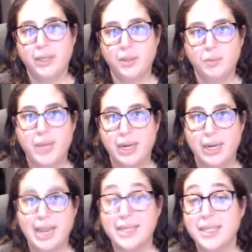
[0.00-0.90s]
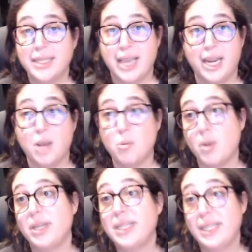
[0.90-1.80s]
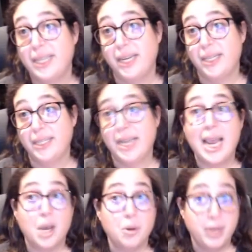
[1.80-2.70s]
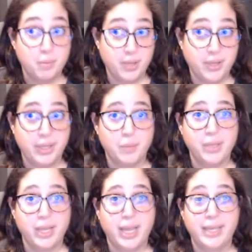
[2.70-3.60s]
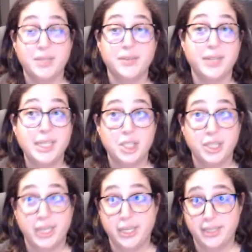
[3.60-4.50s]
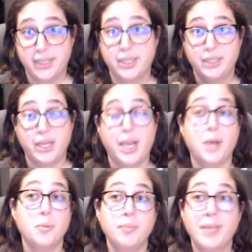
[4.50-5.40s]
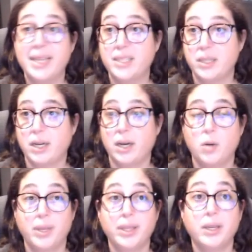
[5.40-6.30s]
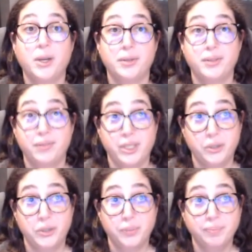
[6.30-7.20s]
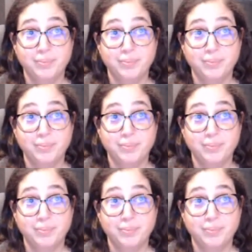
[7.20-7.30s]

But as I said, I wanted to dig into how empathy applies for engineers. So let's start with code reviews.